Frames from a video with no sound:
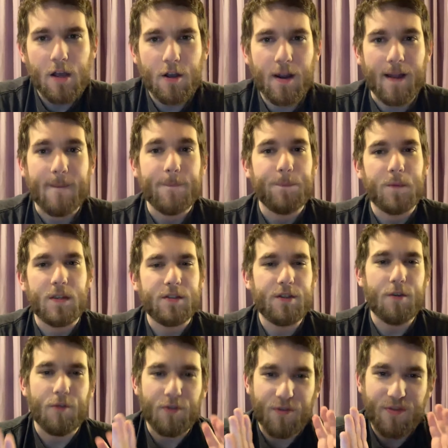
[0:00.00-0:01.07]
Okay,
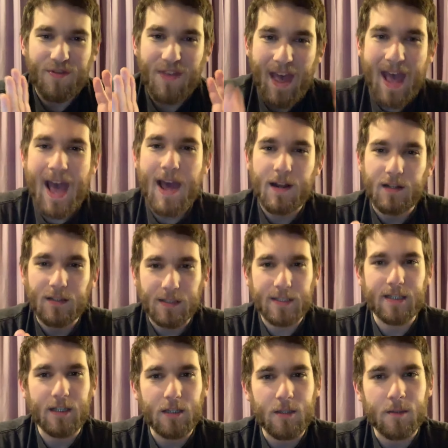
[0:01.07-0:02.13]
so that
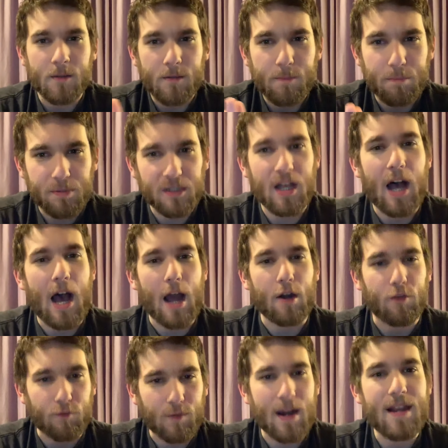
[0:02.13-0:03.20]
little plot
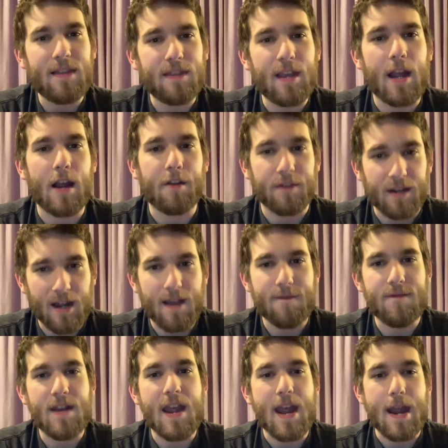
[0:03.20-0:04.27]
right there that I've
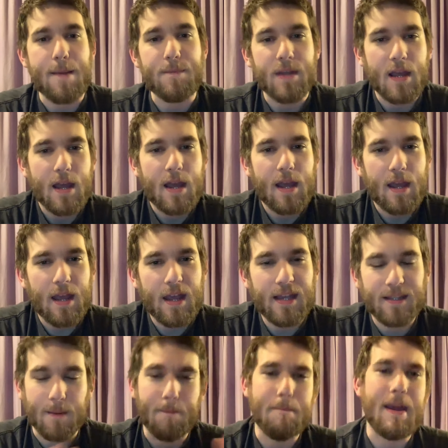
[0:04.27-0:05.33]
named
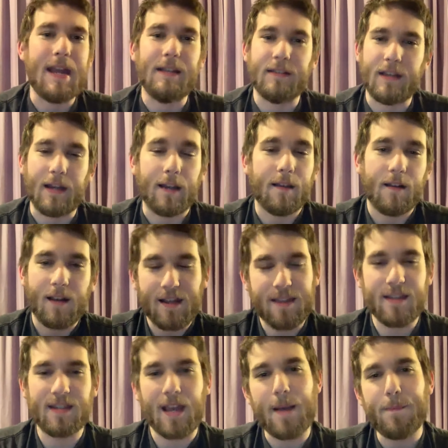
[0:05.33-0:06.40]
is amazing. Like
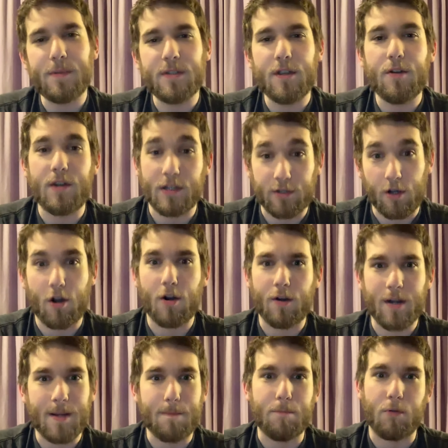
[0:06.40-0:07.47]
this episode is
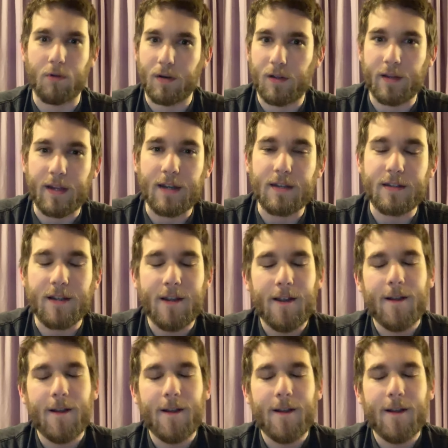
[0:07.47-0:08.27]
already brilliant.